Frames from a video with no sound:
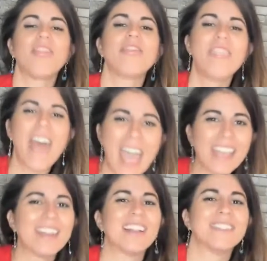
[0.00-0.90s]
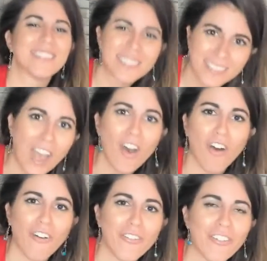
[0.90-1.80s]
That in
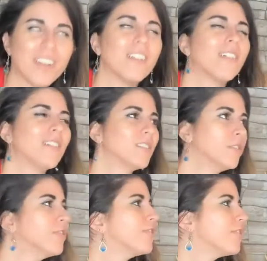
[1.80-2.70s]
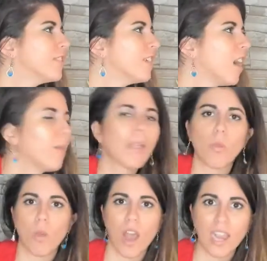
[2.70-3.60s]
itself, I'm like,
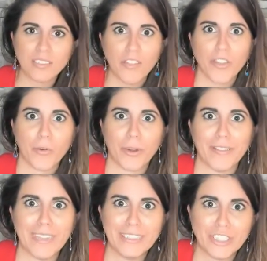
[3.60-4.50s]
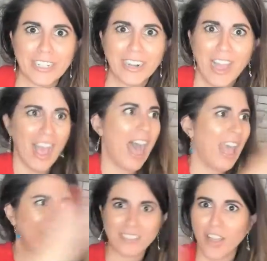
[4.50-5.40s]
well, I saw the correlation,
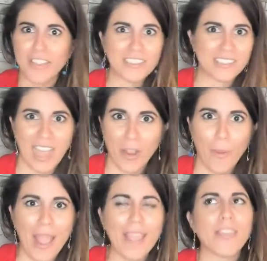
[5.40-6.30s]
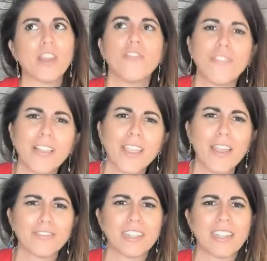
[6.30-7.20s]
I saw this segue, and then you feel like you
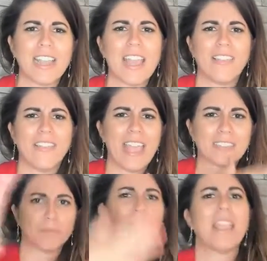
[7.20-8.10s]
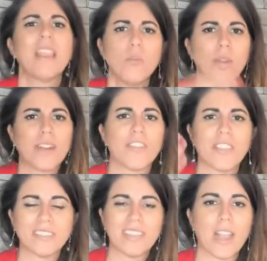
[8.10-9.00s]
have to explain whatever the
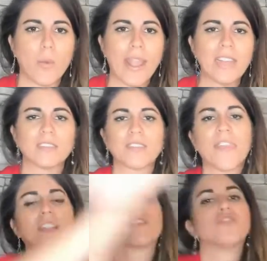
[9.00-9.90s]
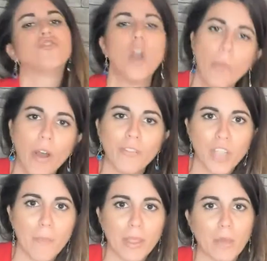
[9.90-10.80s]
segue is. There's no off
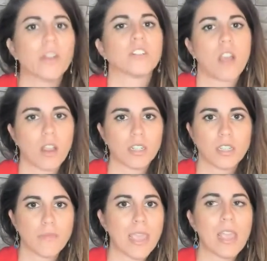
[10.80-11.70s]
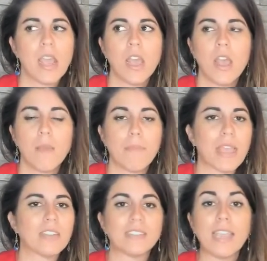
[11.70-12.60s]
topic when you're talking to me.
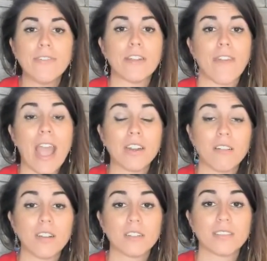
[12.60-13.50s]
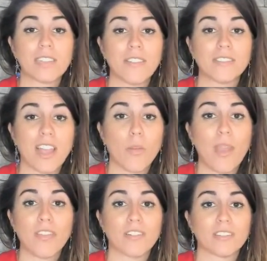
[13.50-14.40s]
Because even if I don't understand the
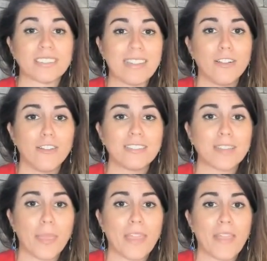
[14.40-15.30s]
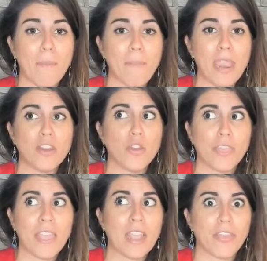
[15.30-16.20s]
segue, there was clearly something that made you
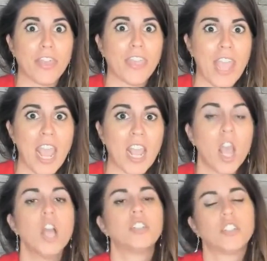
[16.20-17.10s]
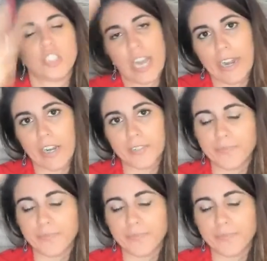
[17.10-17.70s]
think of a thing to share